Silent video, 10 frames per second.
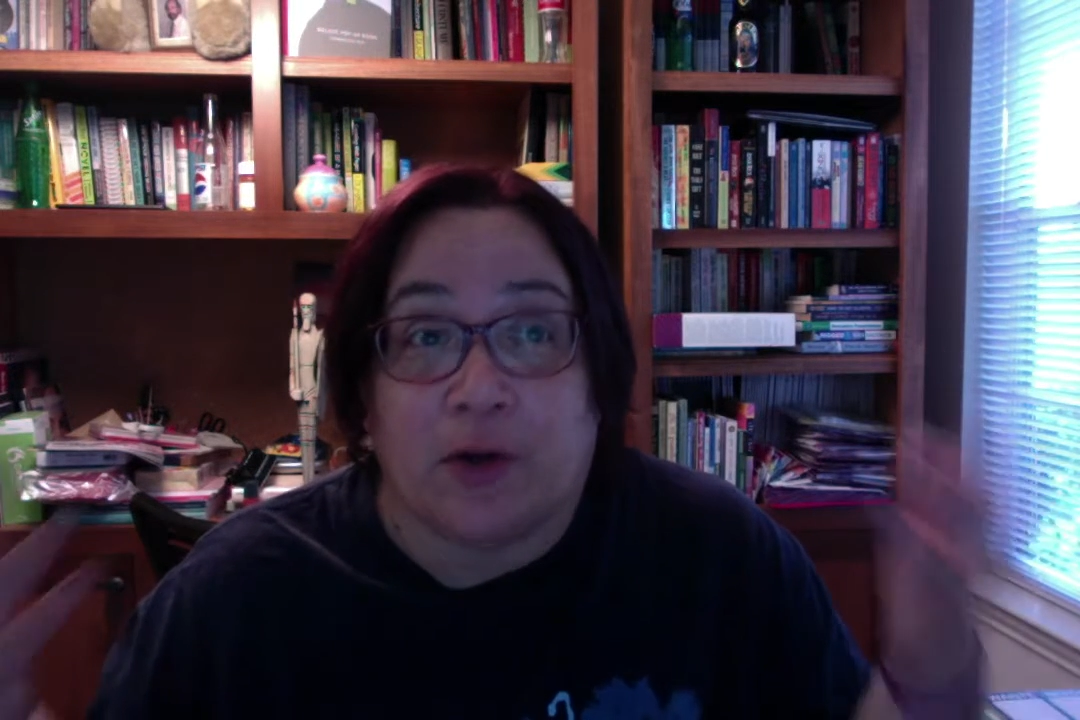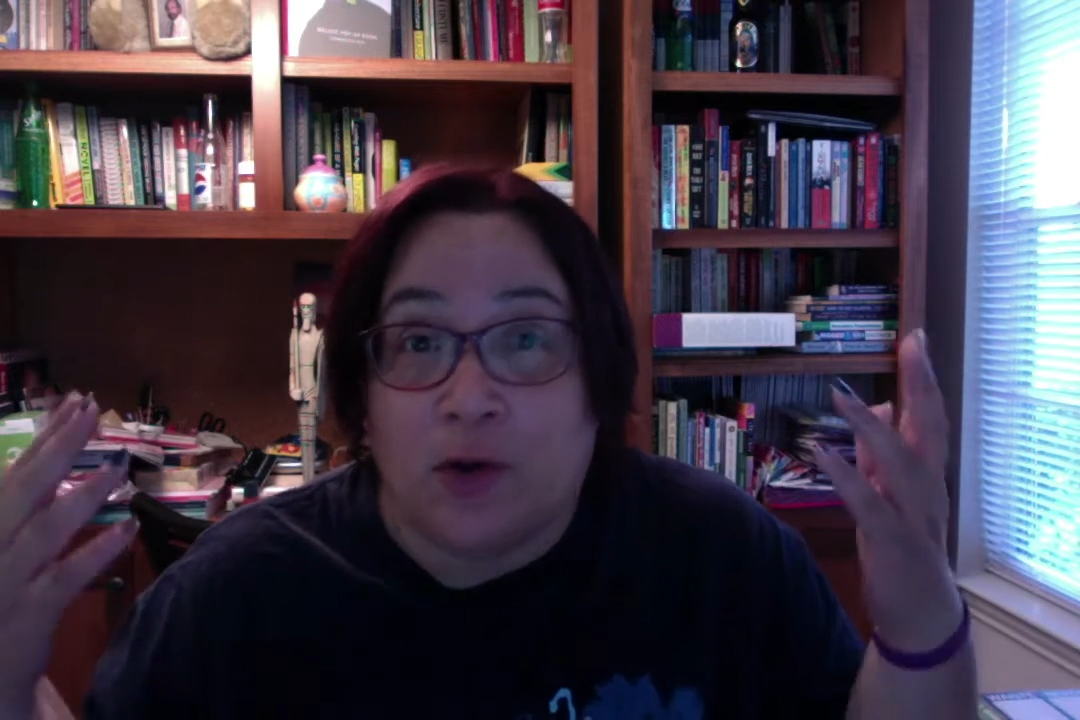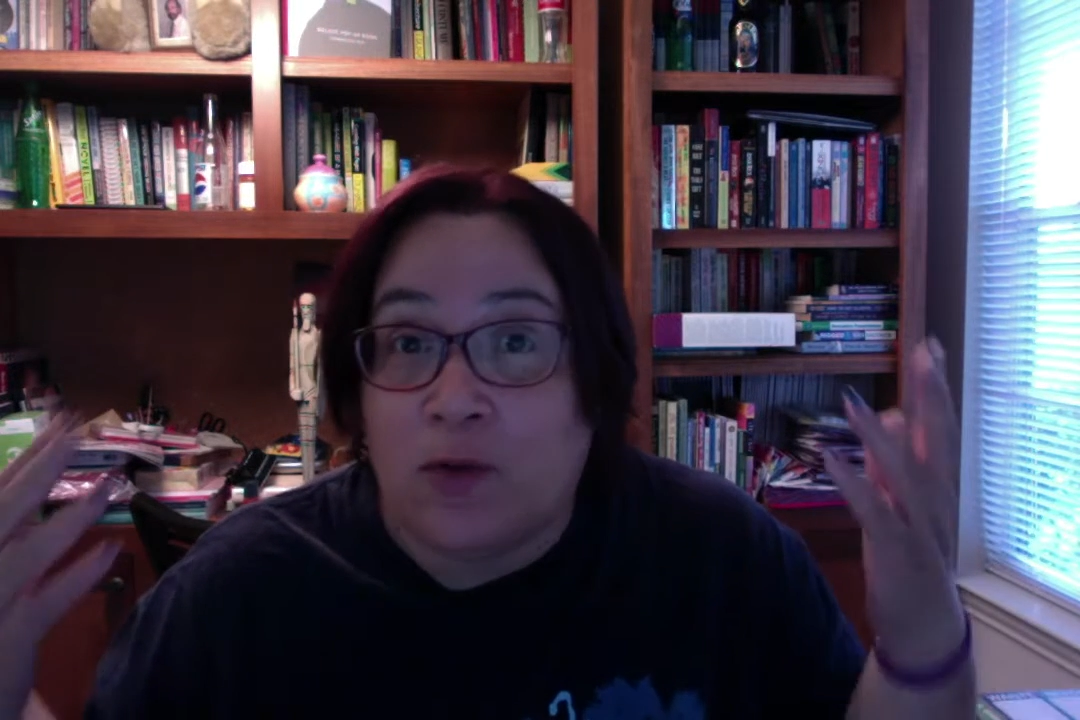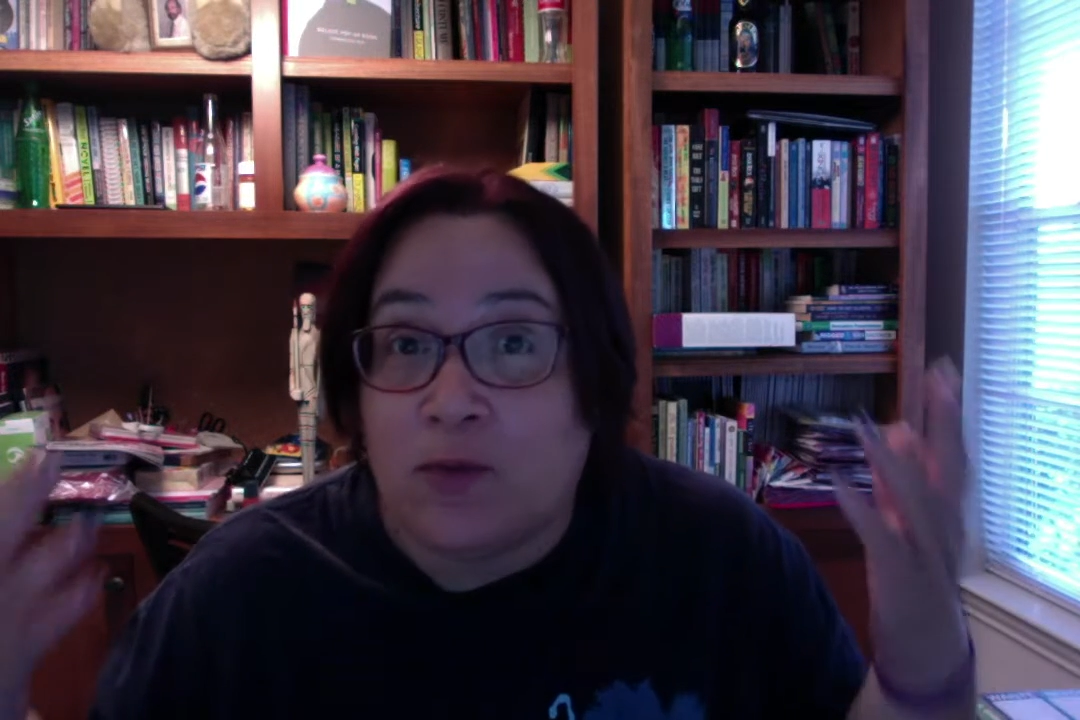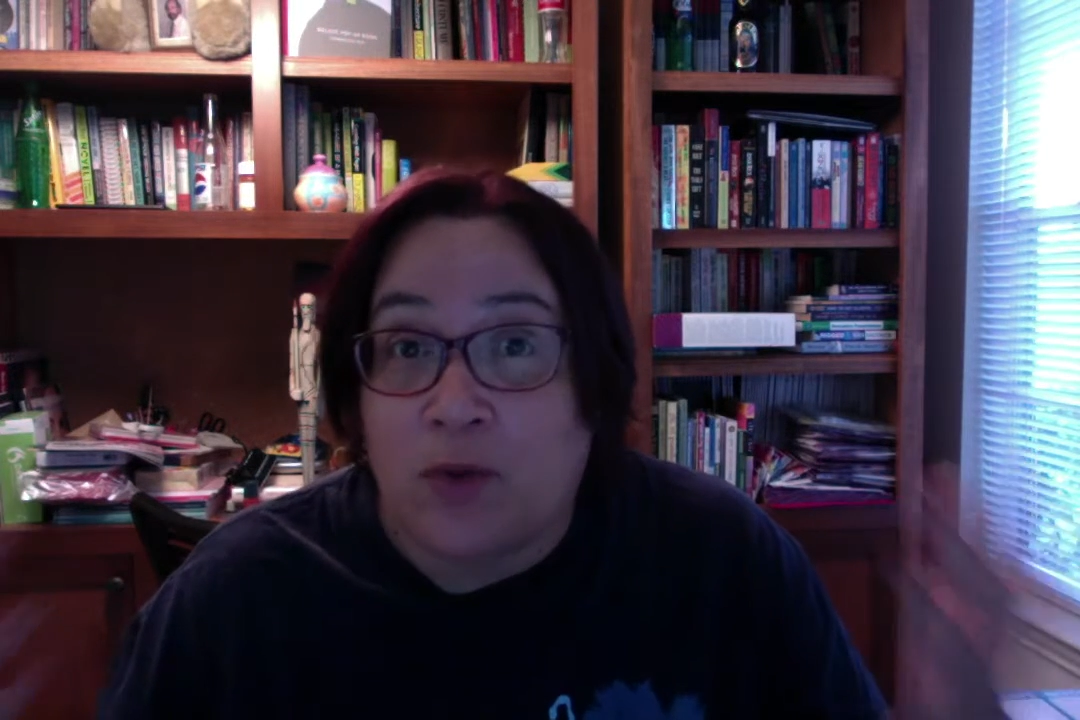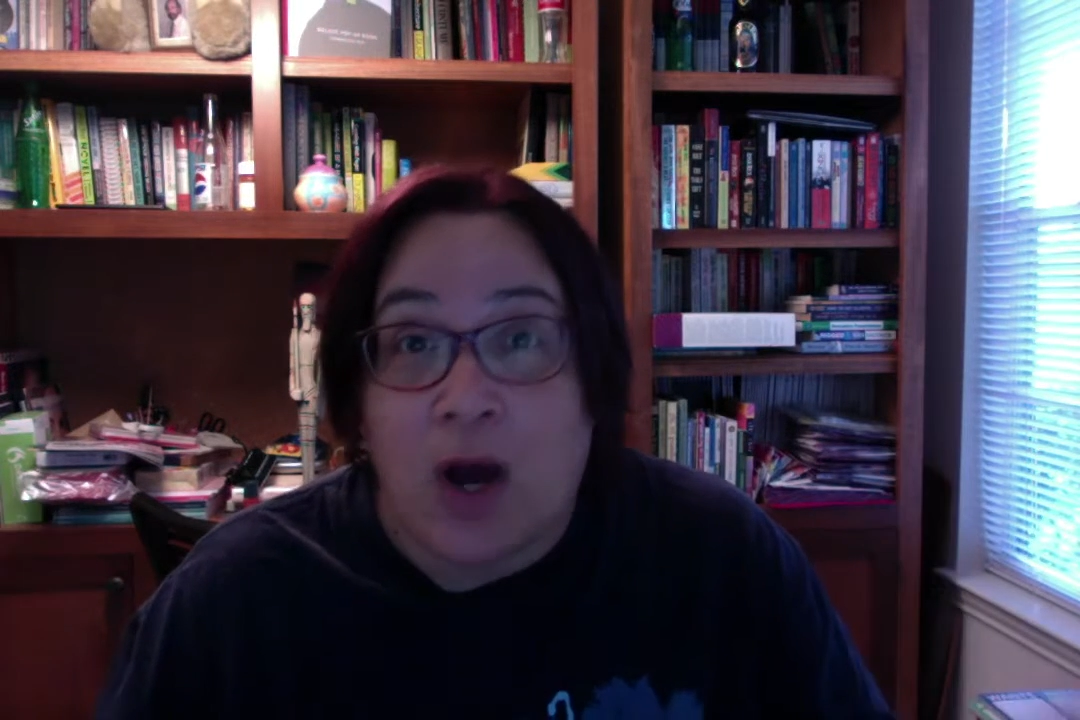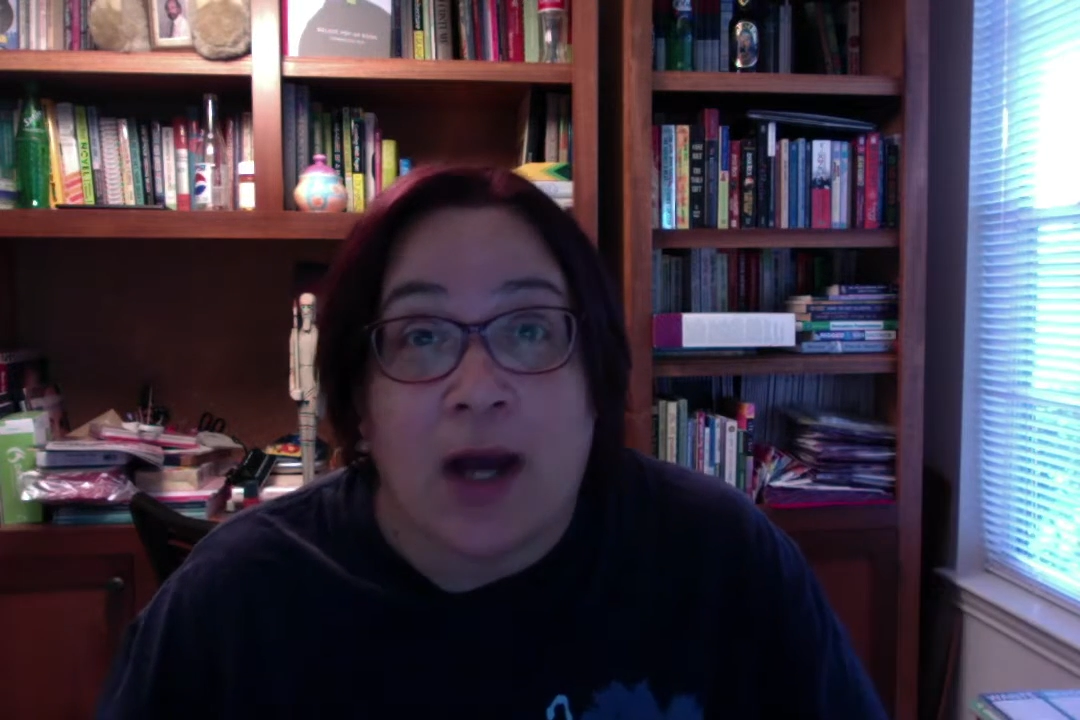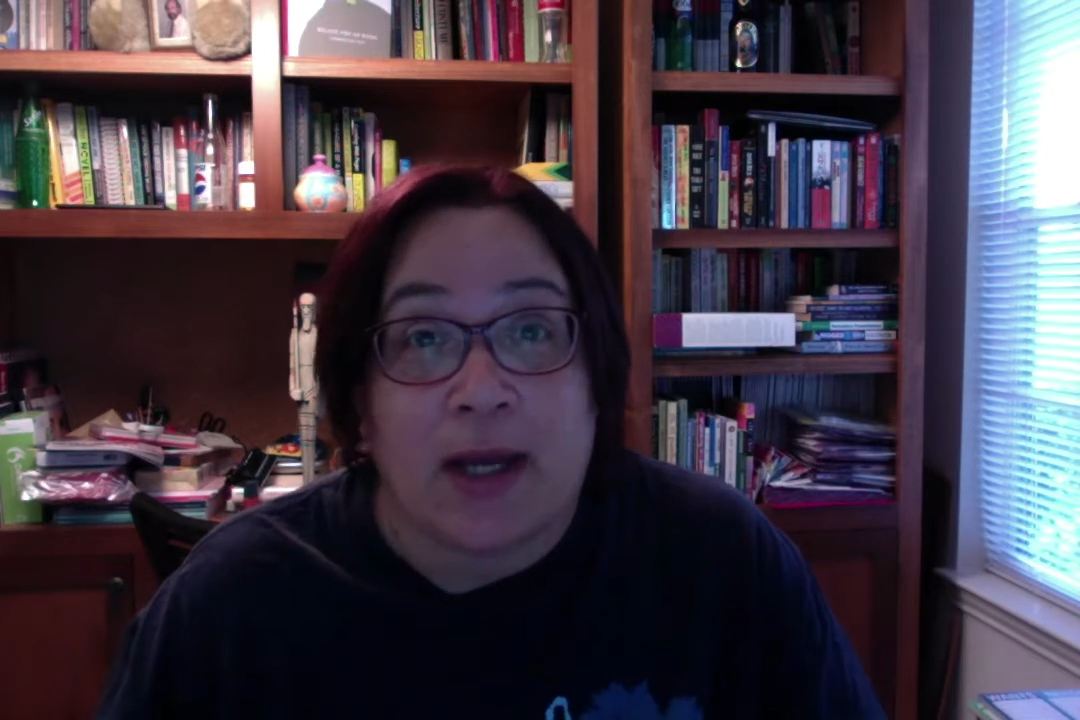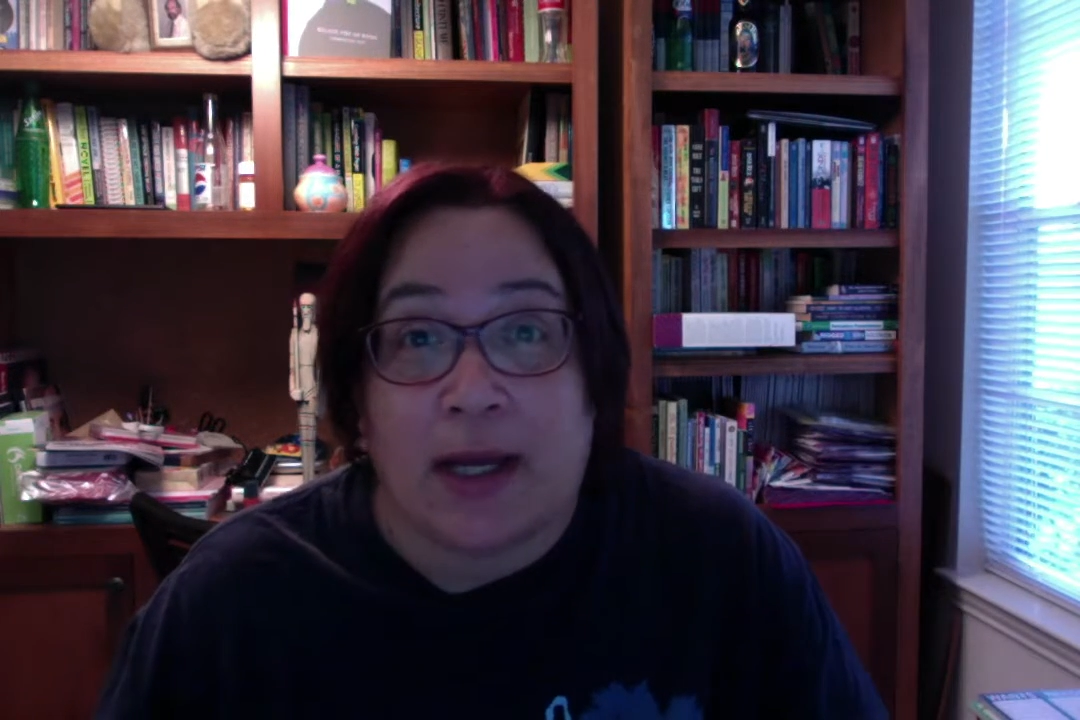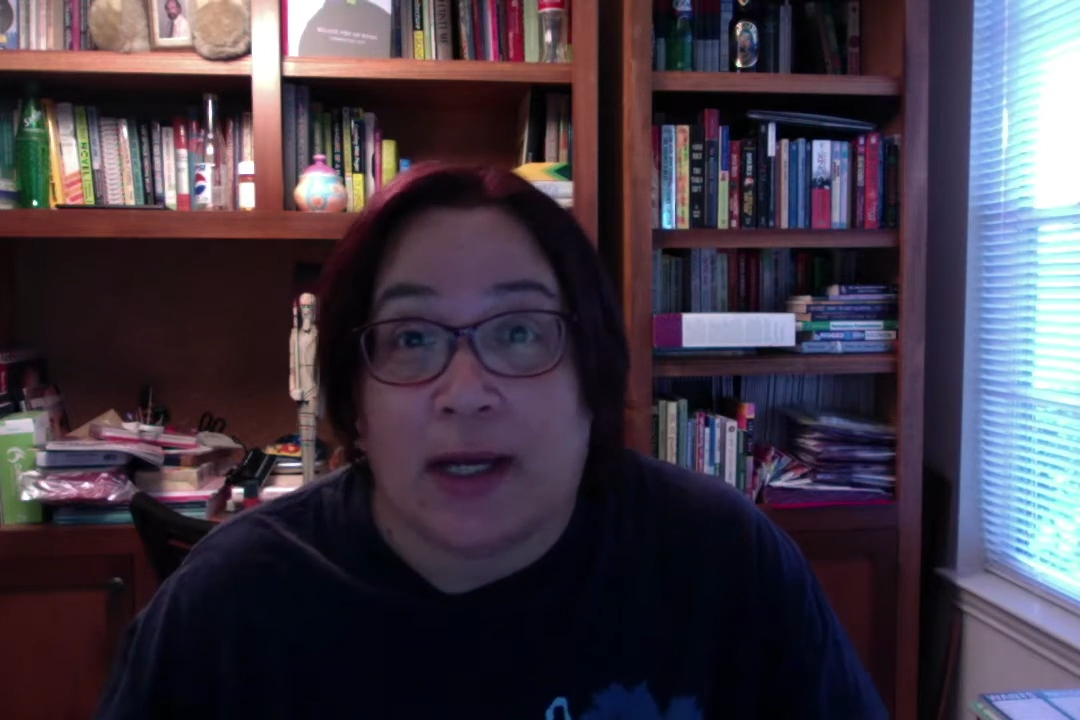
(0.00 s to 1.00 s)
go
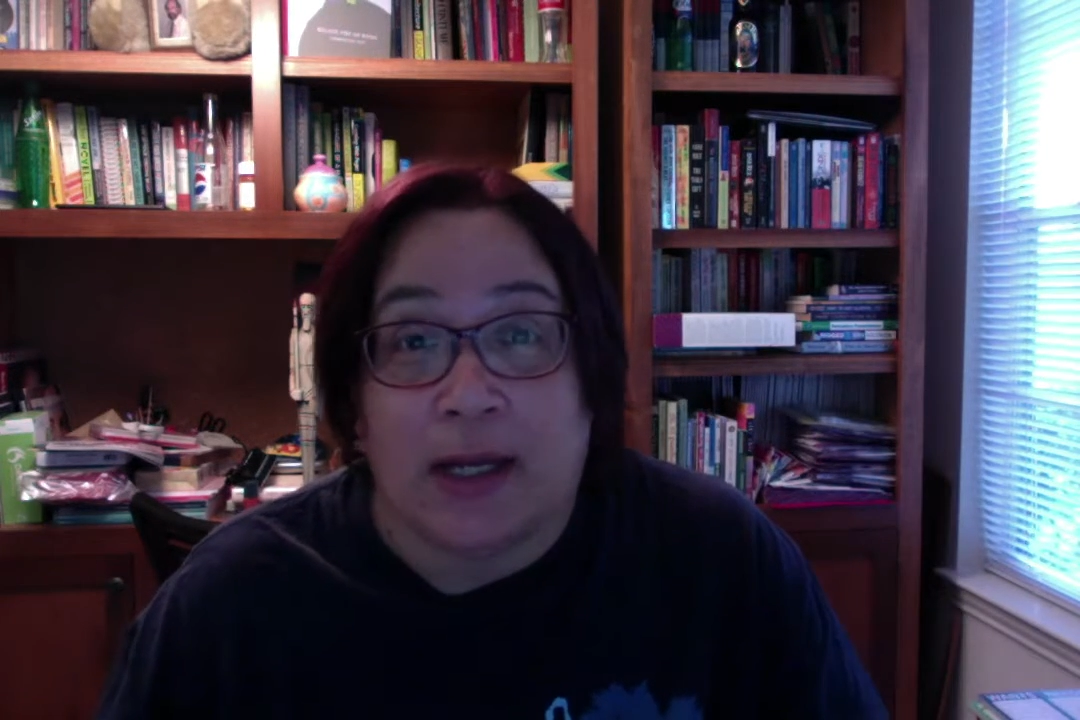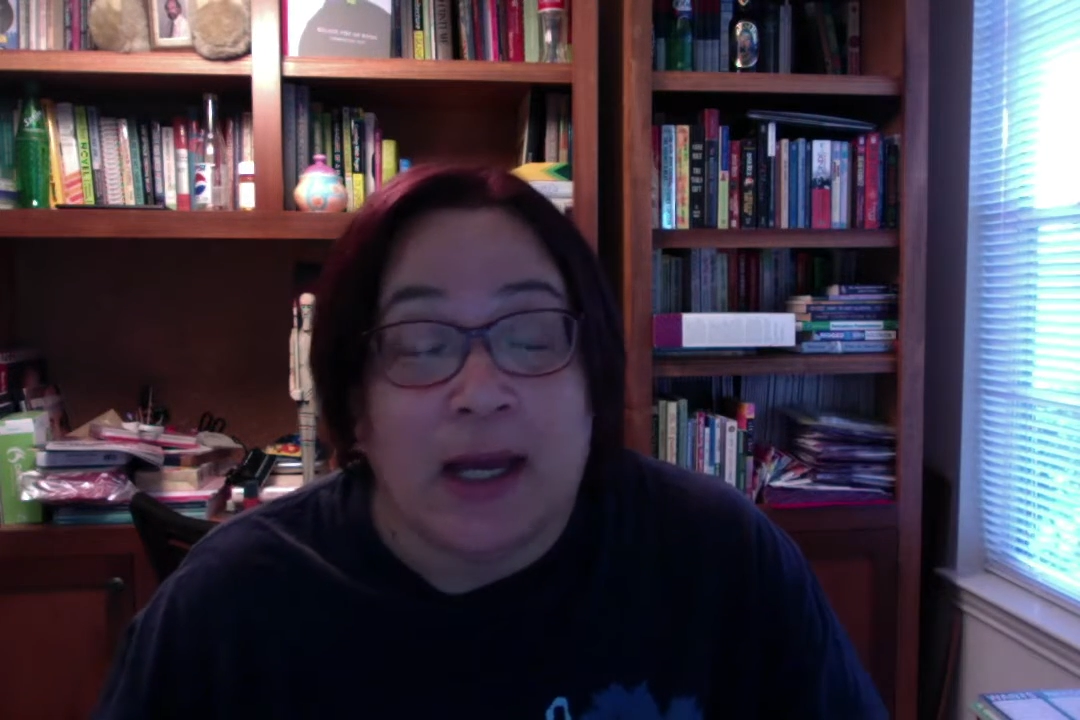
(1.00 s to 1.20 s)
rock it.